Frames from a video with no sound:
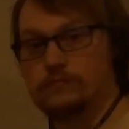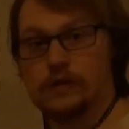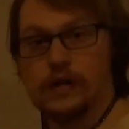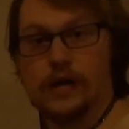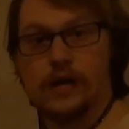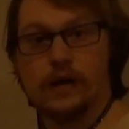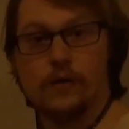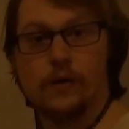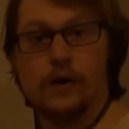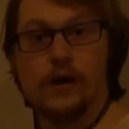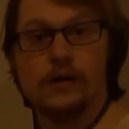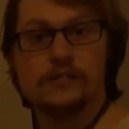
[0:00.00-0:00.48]

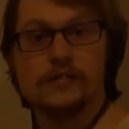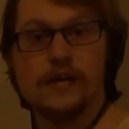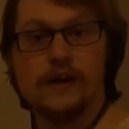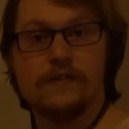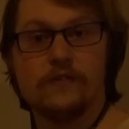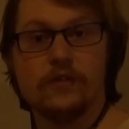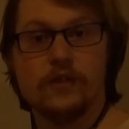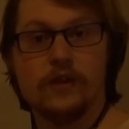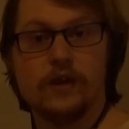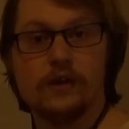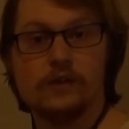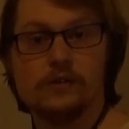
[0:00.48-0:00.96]
likewise
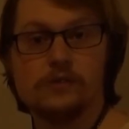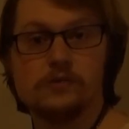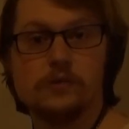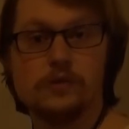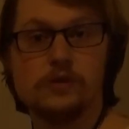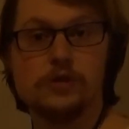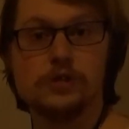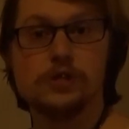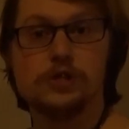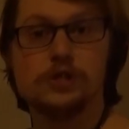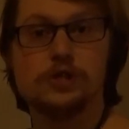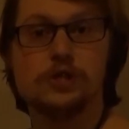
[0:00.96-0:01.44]
everything else would
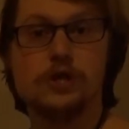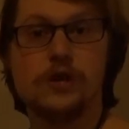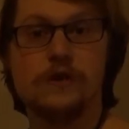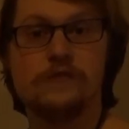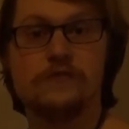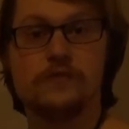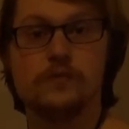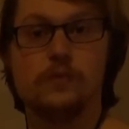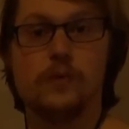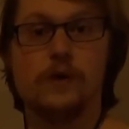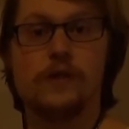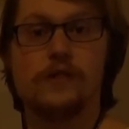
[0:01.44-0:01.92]

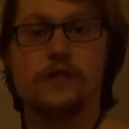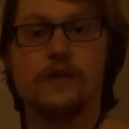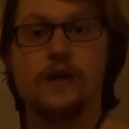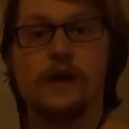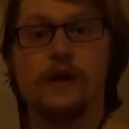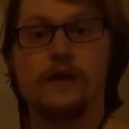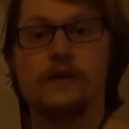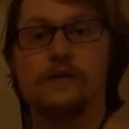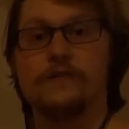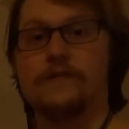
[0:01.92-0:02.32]
shift with it. And in